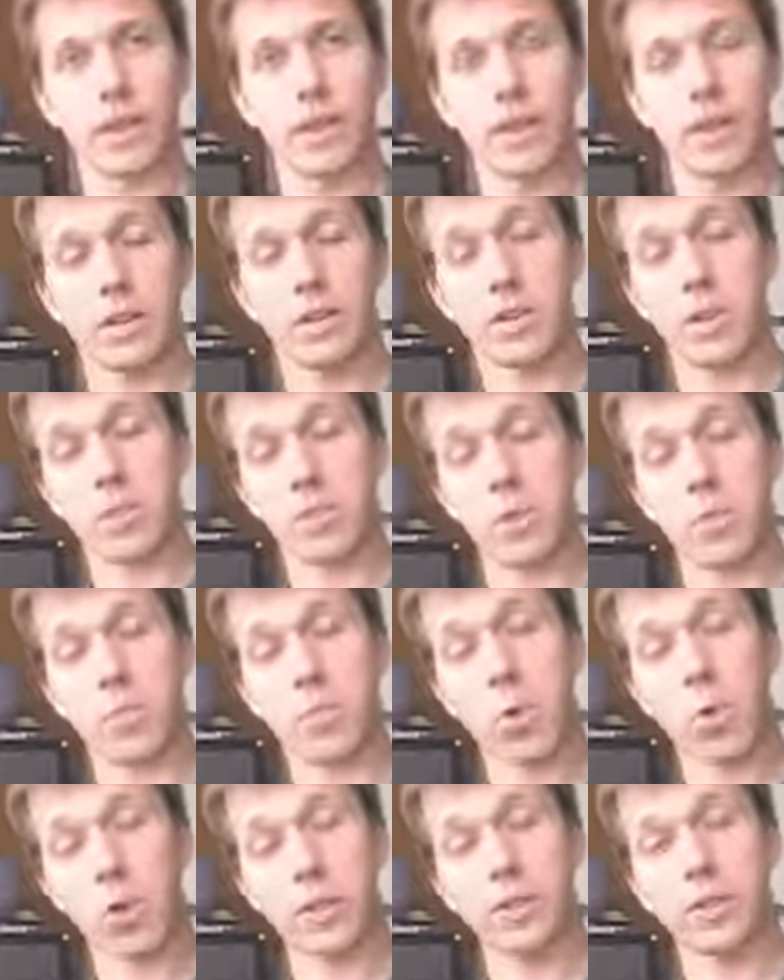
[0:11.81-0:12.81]
Talking about
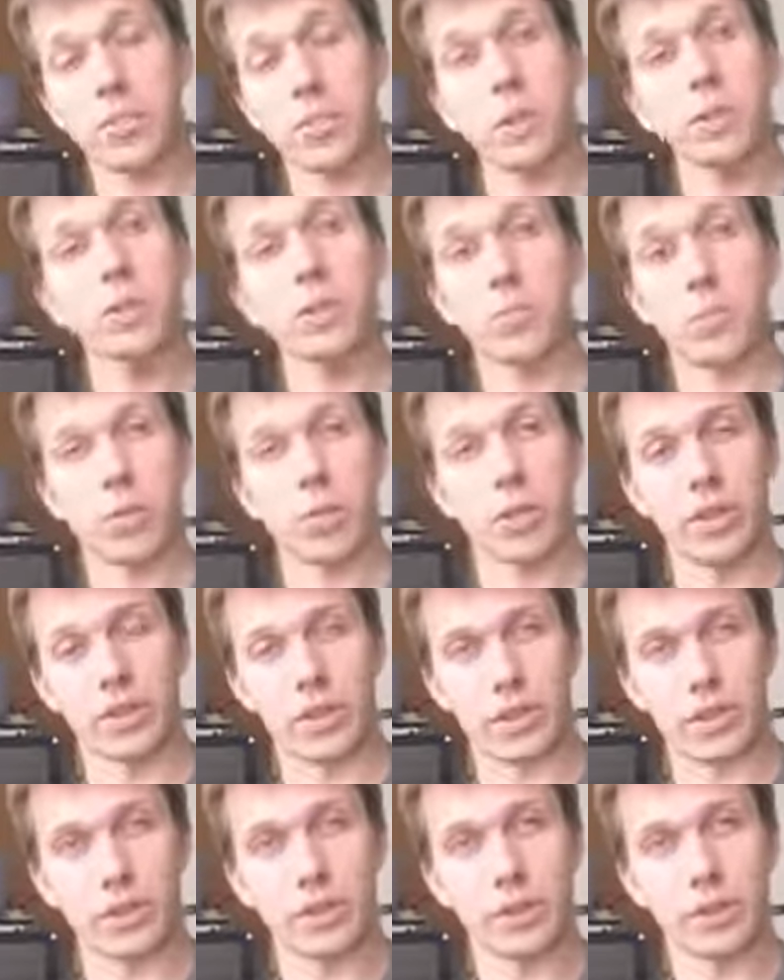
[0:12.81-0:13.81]
point-to-multipoint
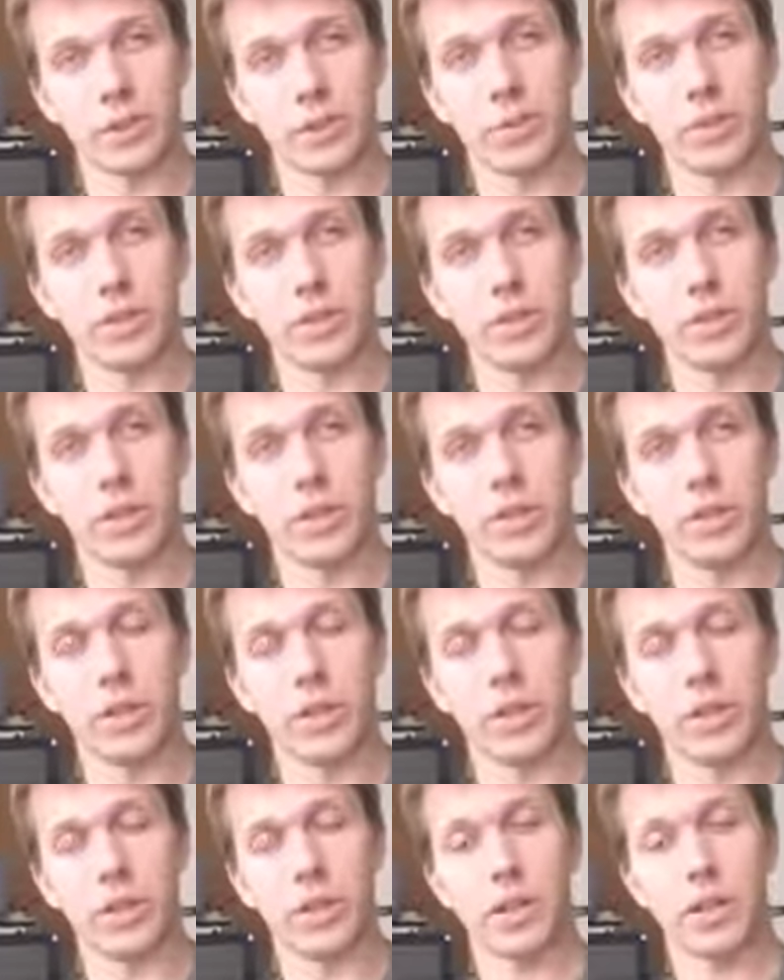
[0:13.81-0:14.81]
links, which are
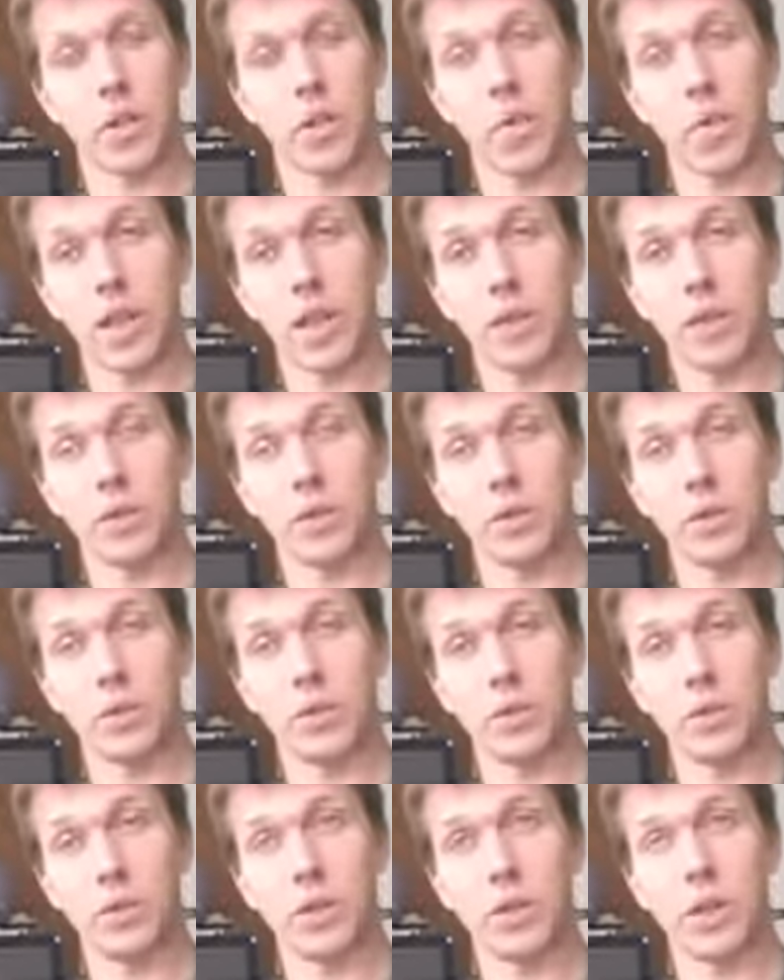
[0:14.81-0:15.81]
a way
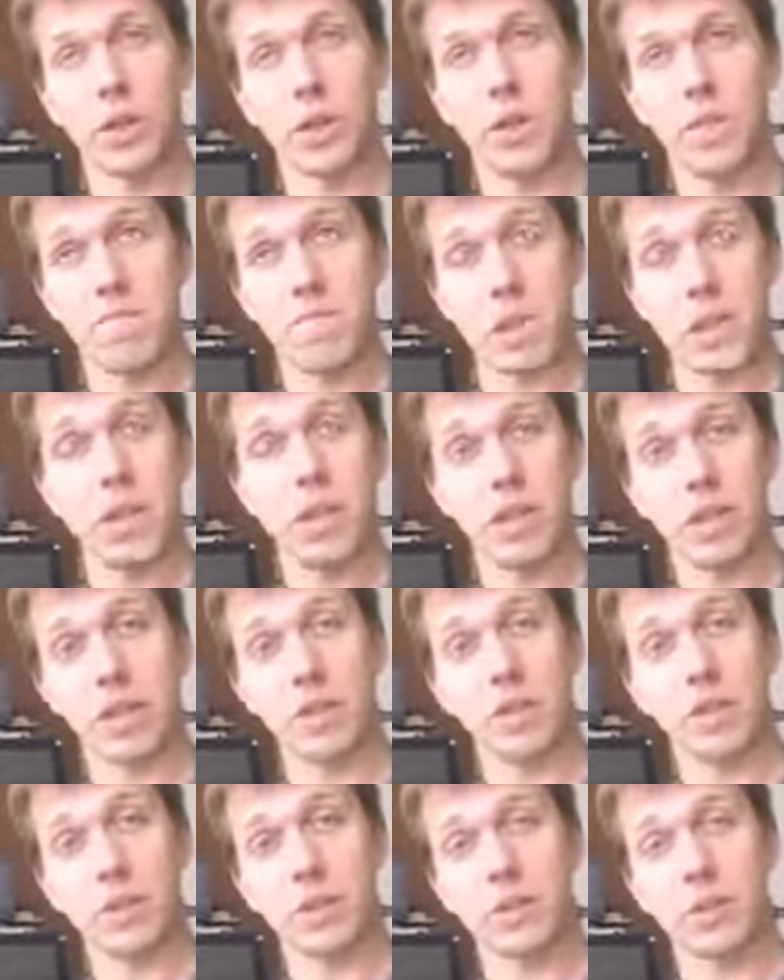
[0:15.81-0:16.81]
to make
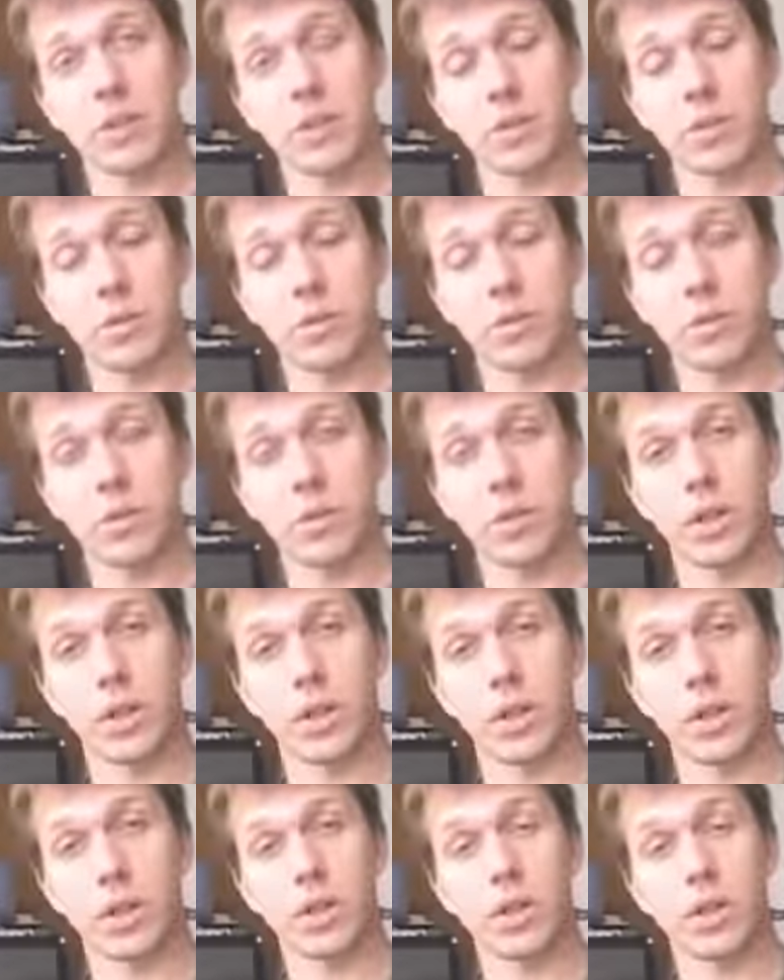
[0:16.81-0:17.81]
connections to
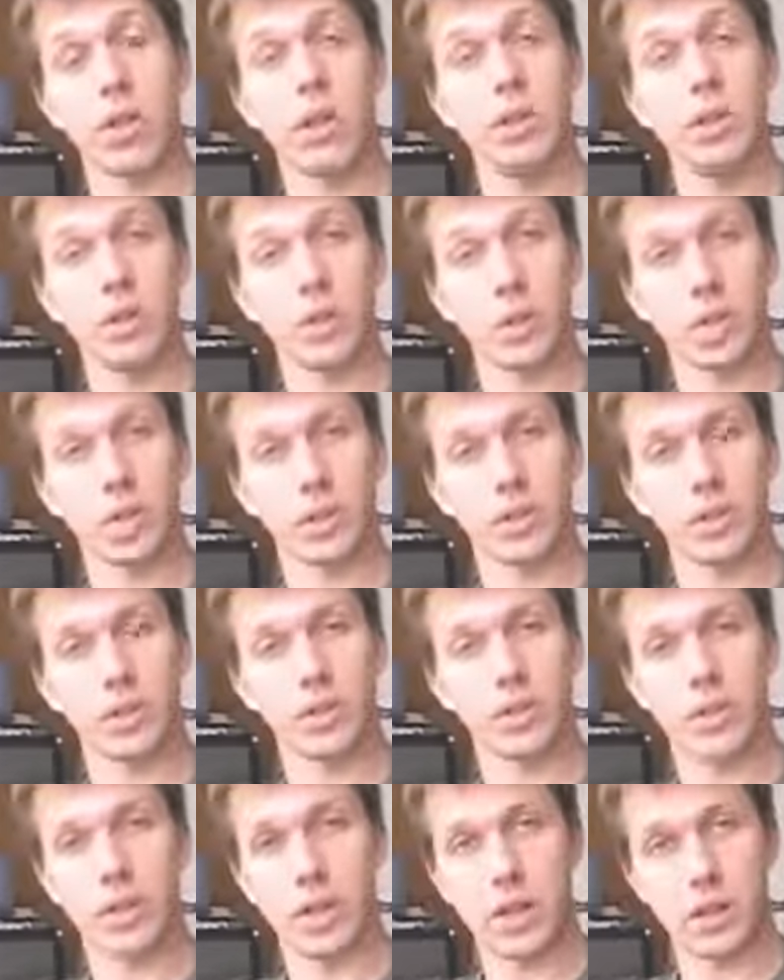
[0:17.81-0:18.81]
connect locations
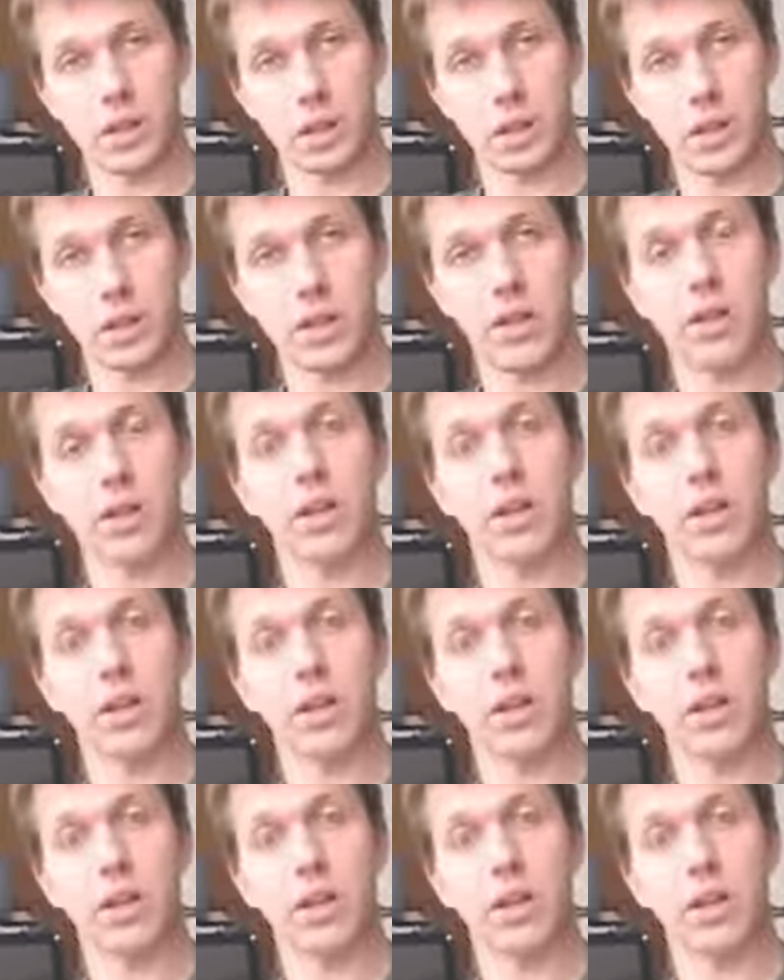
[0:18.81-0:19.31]
to the internet